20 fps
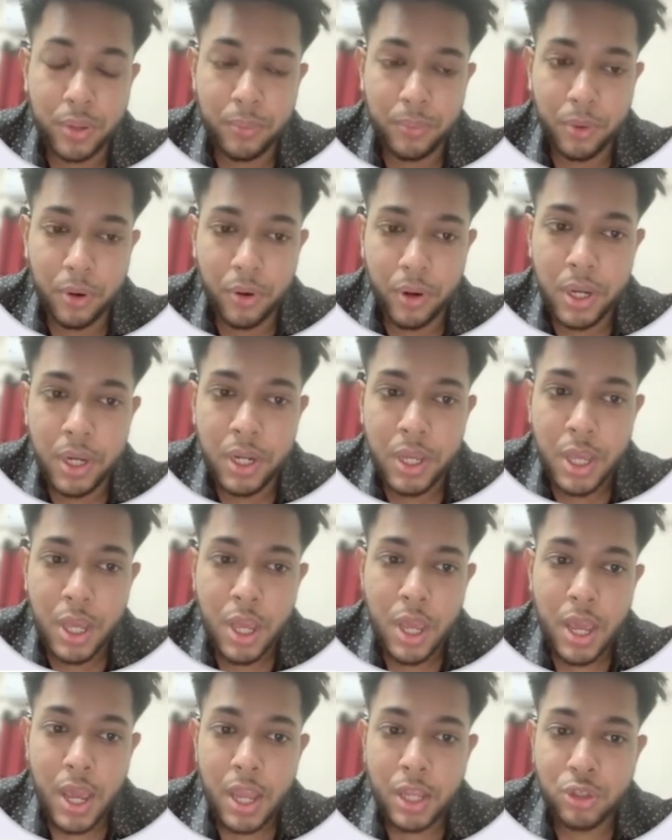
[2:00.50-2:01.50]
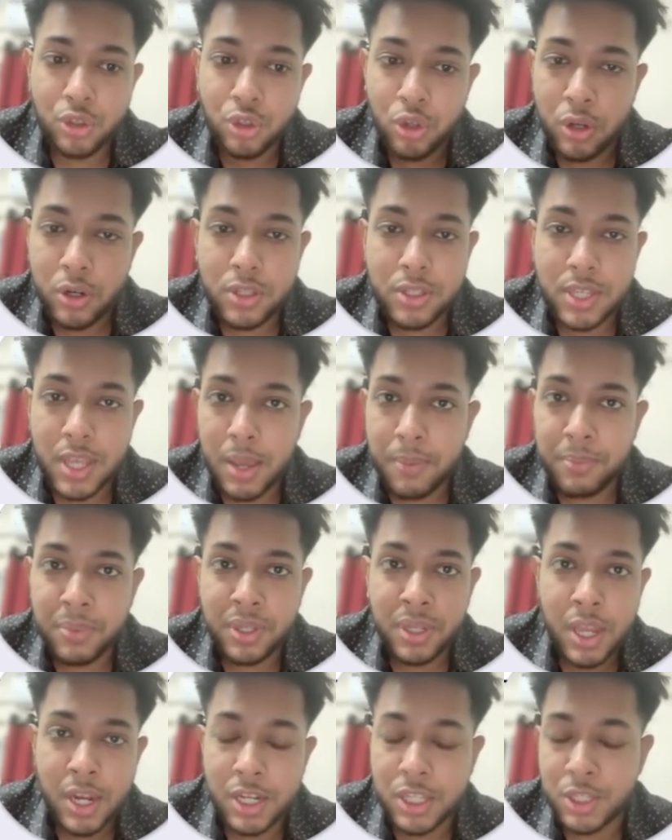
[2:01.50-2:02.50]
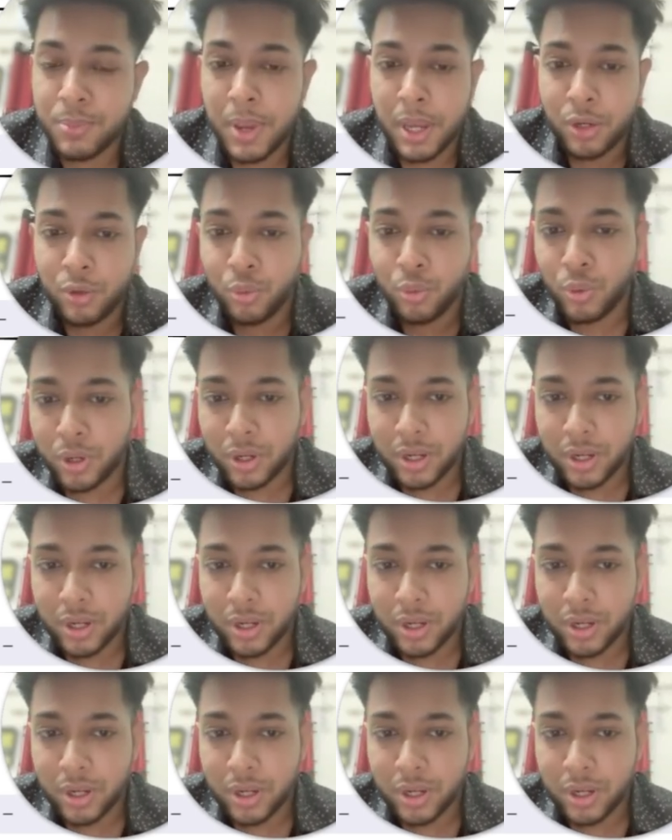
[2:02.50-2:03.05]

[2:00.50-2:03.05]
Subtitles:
Alright, and John is happy and is back to work